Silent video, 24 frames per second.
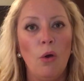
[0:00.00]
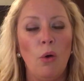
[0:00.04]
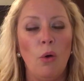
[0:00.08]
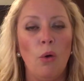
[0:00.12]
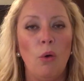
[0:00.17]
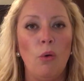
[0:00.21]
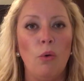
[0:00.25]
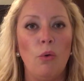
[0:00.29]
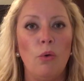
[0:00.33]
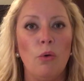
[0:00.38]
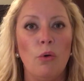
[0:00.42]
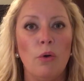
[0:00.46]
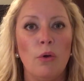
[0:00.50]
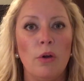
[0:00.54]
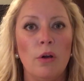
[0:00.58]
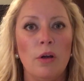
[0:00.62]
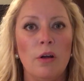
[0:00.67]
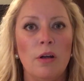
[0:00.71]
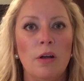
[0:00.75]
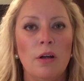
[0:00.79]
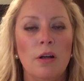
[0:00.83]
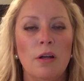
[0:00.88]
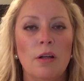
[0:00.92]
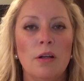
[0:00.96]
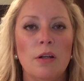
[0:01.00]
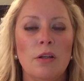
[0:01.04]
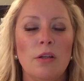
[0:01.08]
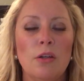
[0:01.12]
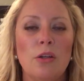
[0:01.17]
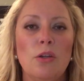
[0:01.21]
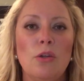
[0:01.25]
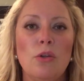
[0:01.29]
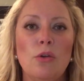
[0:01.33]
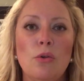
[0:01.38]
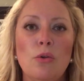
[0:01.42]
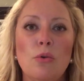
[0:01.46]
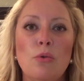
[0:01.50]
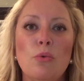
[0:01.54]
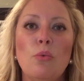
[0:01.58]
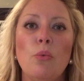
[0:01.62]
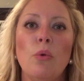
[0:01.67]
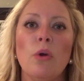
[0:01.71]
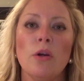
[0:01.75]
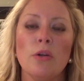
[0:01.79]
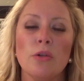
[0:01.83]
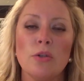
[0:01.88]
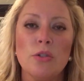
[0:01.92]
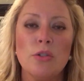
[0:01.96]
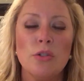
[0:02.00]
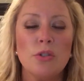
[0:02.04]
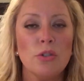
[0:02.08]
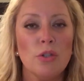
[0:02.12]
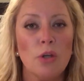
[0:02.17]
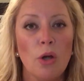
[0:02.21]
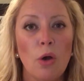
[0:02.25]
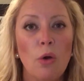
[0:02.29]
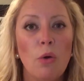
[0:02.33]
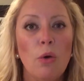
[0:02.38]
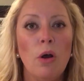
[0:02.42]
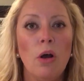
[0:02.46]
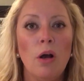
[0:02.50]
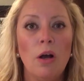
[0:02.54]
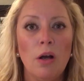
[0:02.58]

Or you worked so